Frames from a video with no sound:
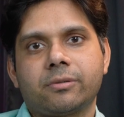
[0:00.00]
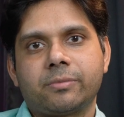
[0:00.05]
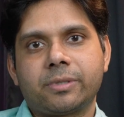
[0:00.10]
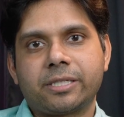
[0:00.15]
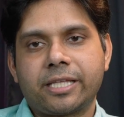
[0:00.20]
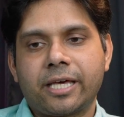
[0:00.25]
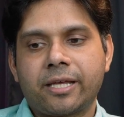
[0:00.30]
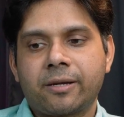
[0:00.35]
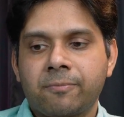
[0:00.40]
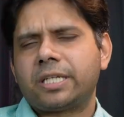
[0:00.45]
will
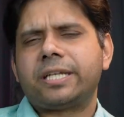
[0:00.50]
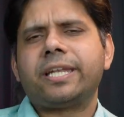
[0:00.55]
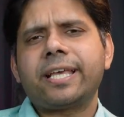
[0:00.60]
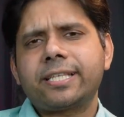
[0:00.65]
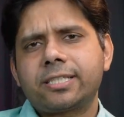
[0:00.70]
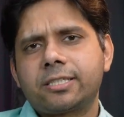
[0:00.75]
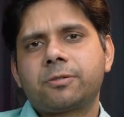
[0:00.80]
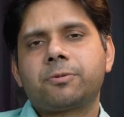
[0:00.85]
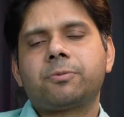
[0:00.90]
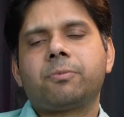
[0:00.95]
be there. The
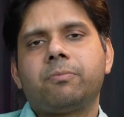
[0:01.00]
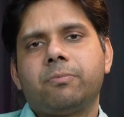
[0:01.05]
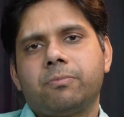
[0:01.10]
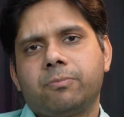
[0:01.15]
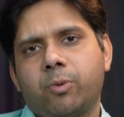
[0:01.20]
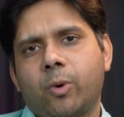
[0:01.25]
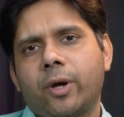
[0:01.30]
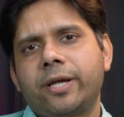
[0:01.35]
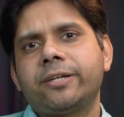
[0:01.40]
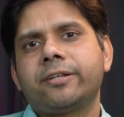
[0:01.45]
next
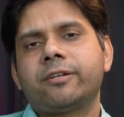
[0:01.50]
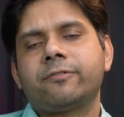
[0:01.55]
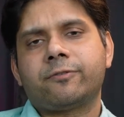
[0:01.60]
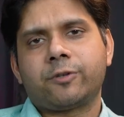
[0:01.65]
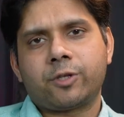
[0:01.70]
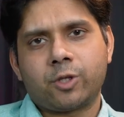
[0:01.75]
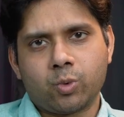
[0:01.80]
pointer for